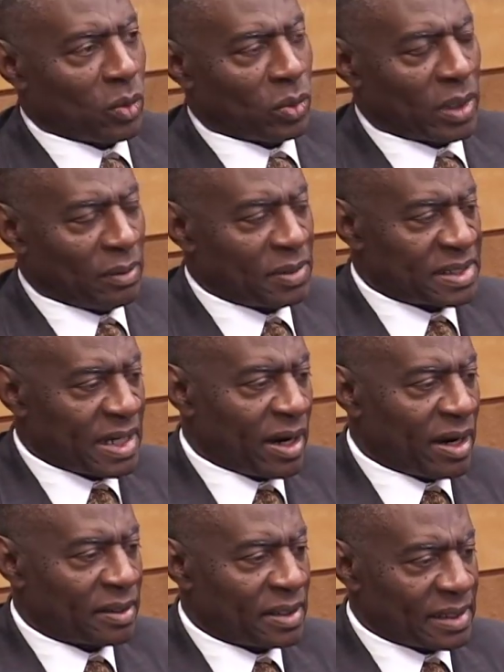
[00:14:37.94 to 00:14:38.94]
When I
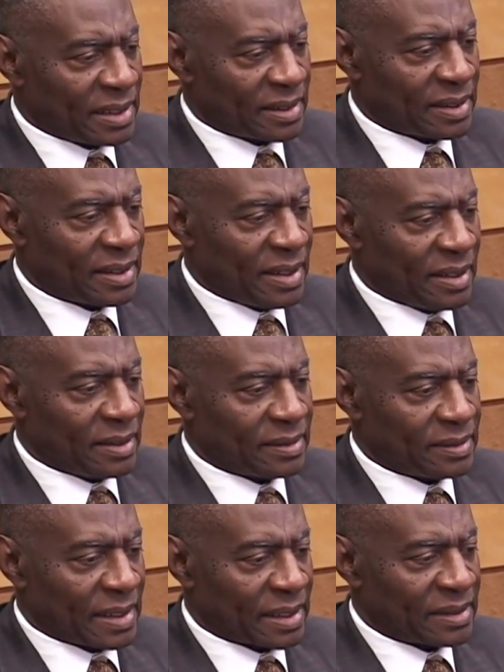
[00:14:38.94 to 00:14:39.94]
retired,
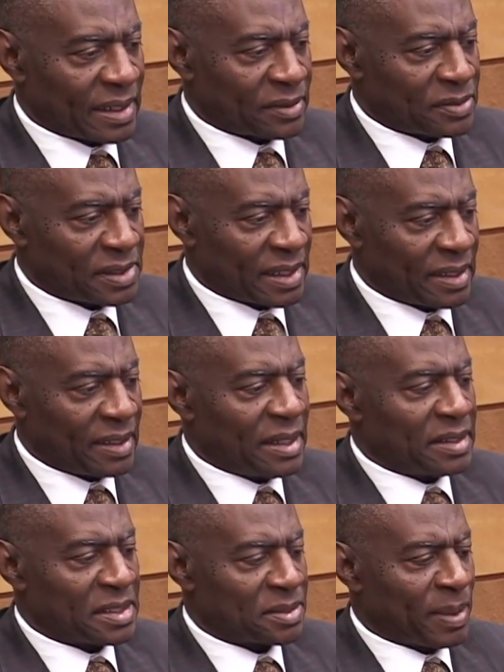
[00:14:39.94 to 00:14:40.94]
like you said,
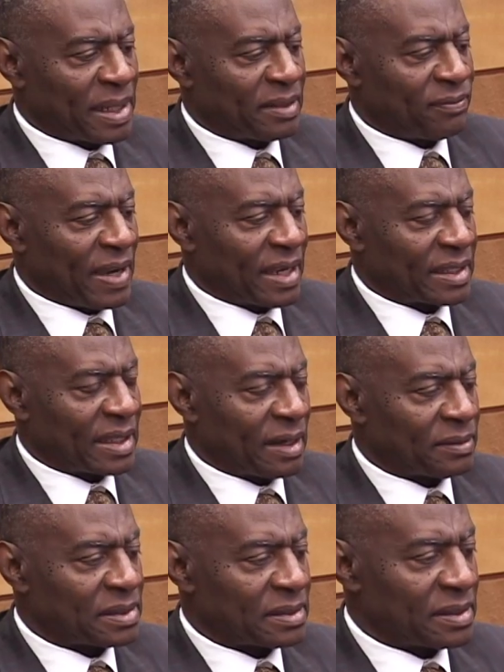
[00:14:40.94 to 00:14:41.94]
despite the fact that I
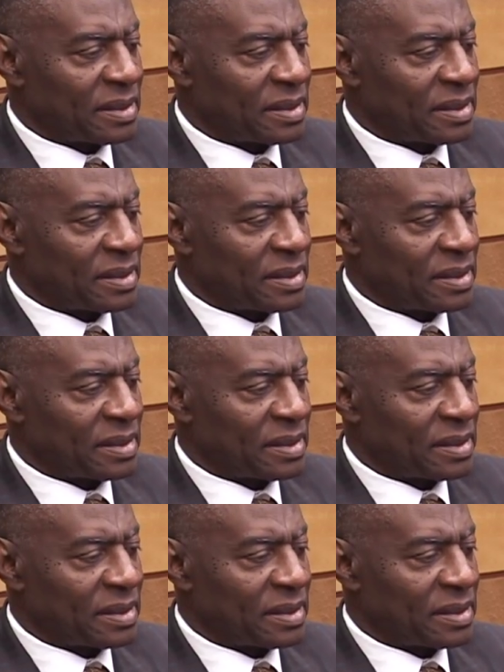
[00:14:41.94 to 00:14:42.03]
was